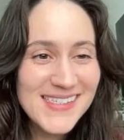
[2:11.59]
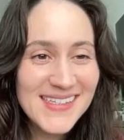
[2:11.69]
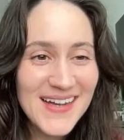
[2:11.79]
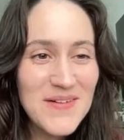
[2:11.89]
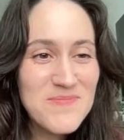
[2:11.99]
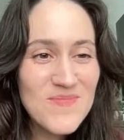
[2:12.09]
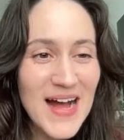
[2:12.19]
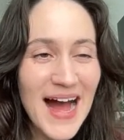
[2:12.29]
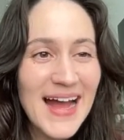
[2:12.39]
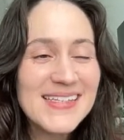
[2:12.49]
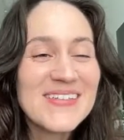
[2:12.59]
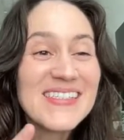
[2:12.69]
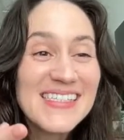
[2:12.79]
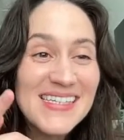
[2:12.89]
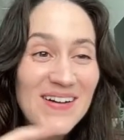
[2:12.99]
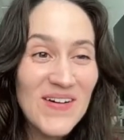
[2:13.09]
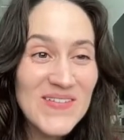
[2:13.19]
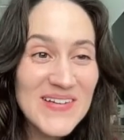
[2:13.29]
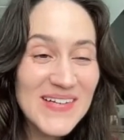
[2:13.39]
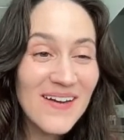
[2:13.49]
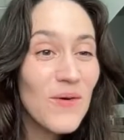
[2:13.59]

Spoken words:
Yep. Hi, it's good to see all of you here.